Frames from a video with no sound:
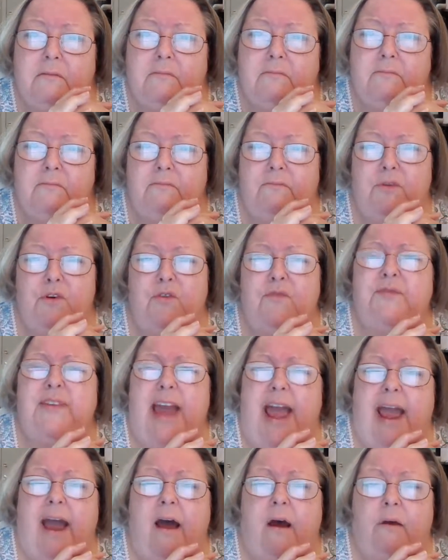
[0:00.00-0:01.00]
"Moved
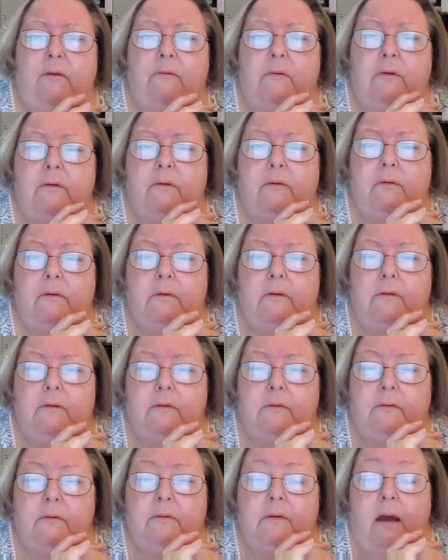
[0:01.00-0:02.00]
out."
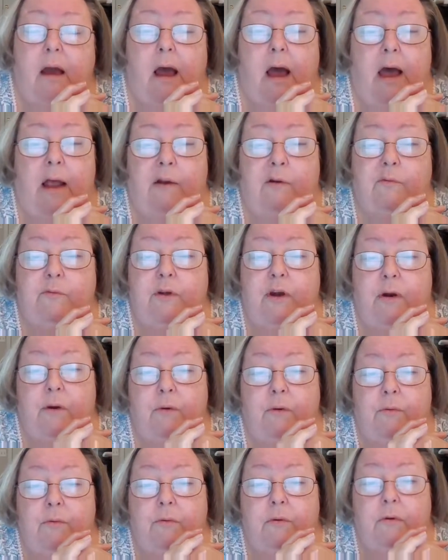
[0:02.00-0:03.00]
"I don't
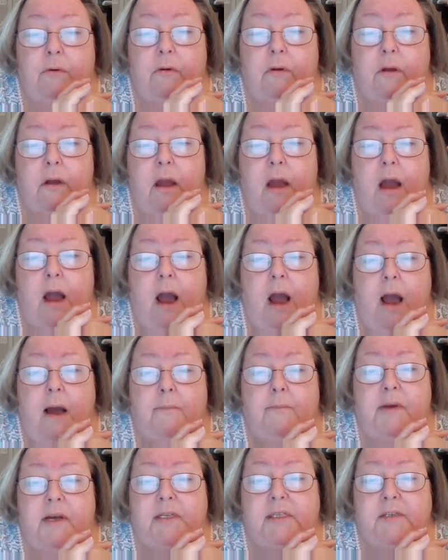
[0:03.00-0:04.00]
know.
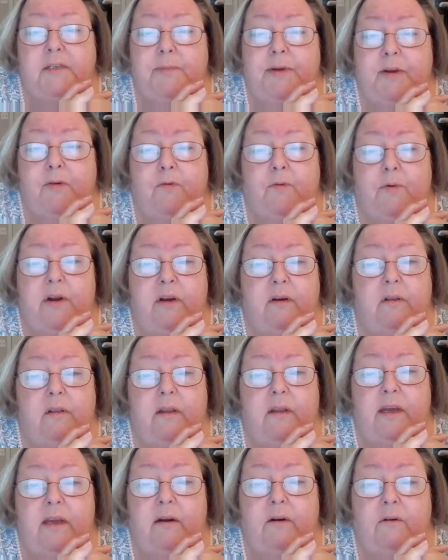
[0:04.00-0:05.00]
I must have been real
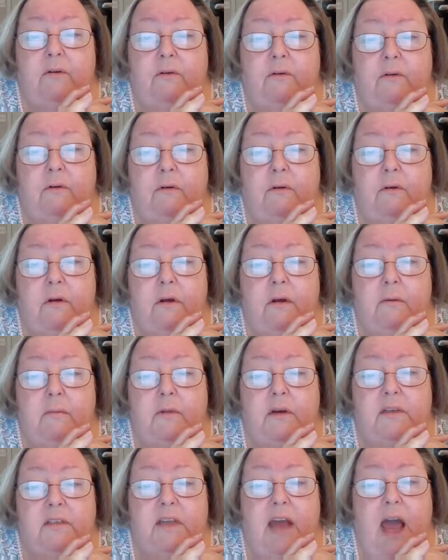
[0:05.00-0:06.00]
little,
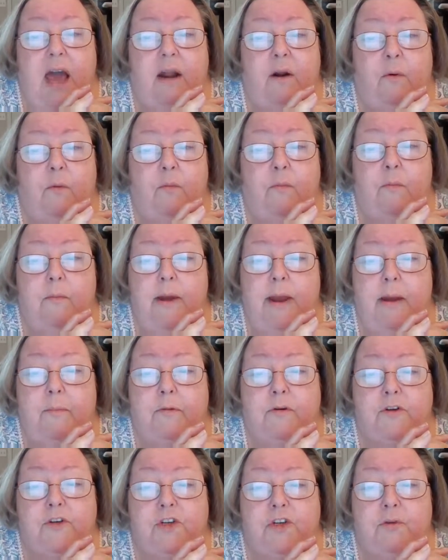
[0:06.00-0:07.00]
because I don't
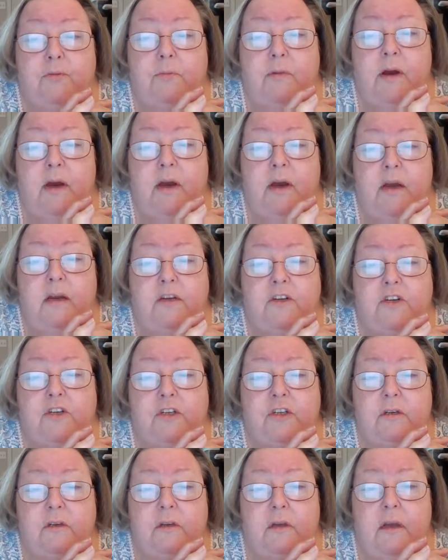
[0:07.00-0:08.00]
remember too
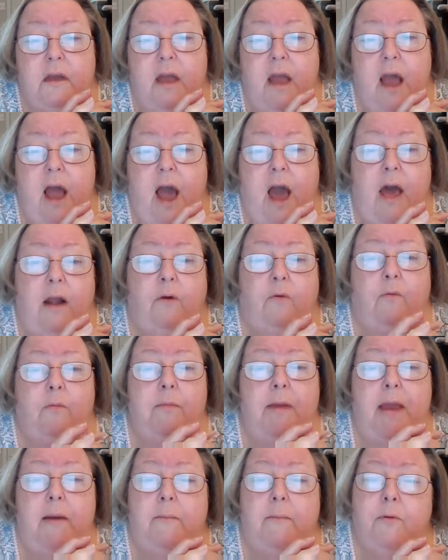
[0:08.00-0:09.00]
much. I don't
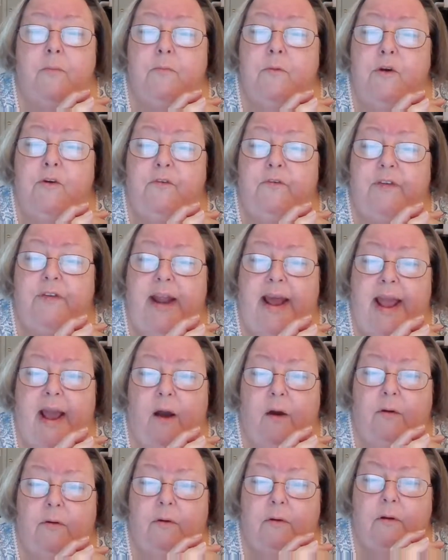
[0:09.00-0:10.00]
remember moving
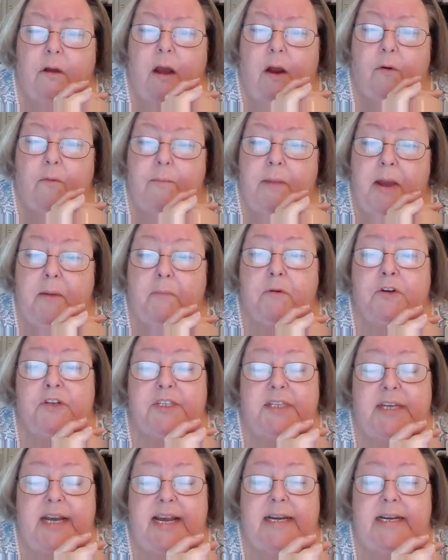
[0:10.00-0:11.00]
out. I remember
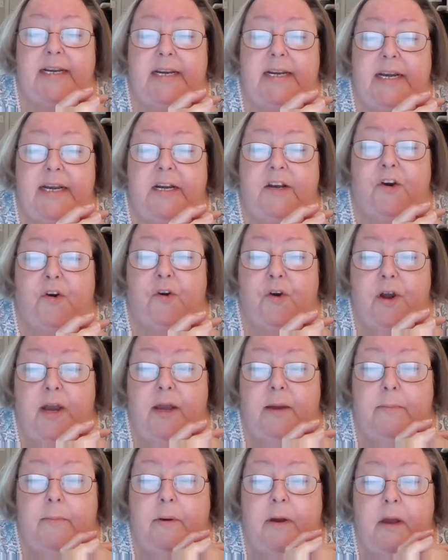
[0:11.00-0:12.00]
standing in a
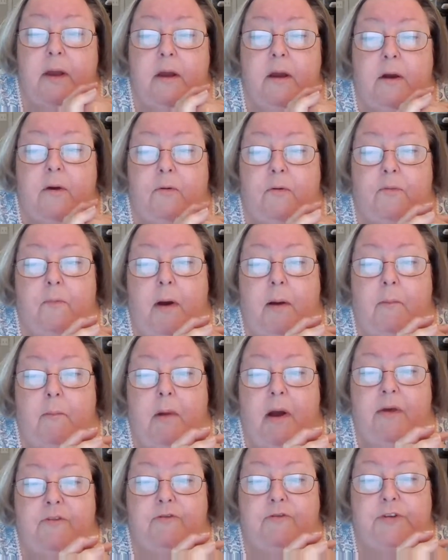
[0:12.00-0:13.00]
crib with my
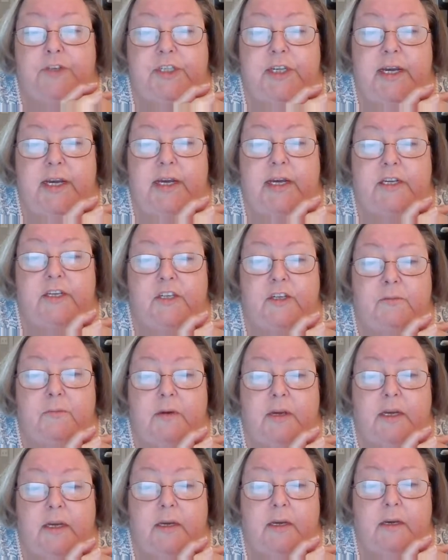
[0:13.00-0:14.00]
mother singing to
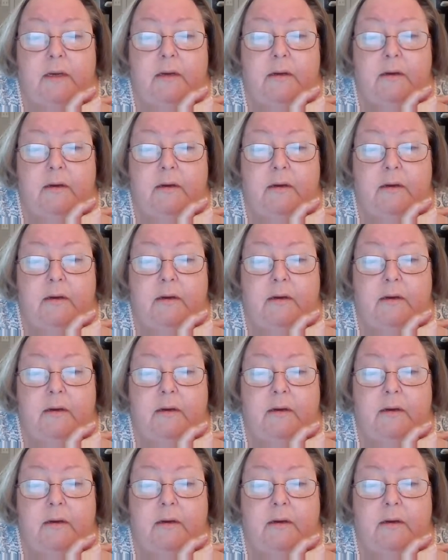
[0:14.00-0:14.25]
me.